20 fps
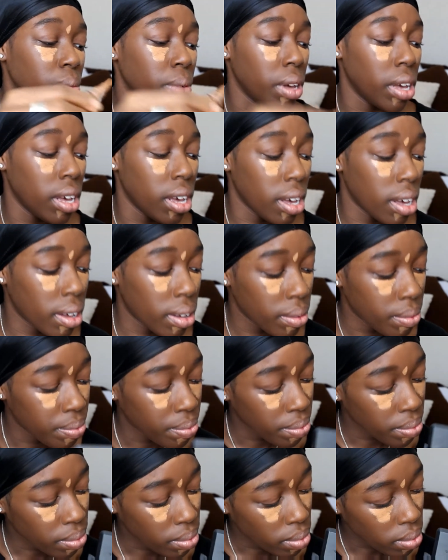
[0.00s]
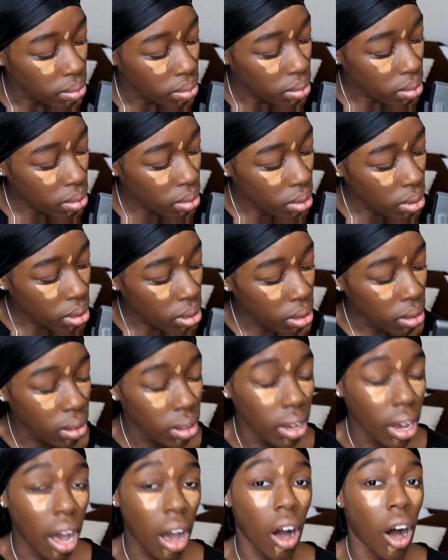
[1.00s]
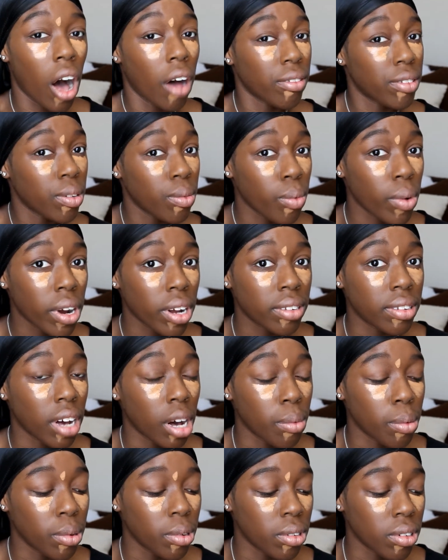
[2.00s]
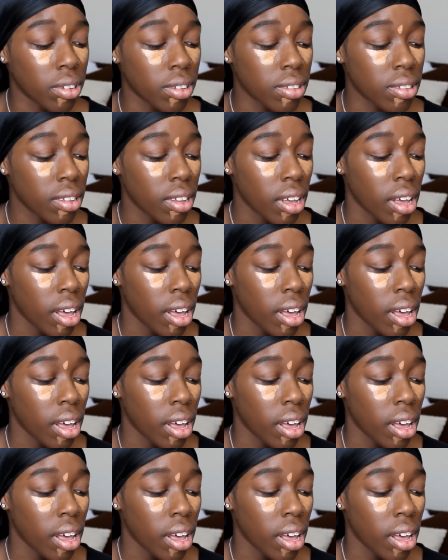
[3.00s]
week. I often work doubles,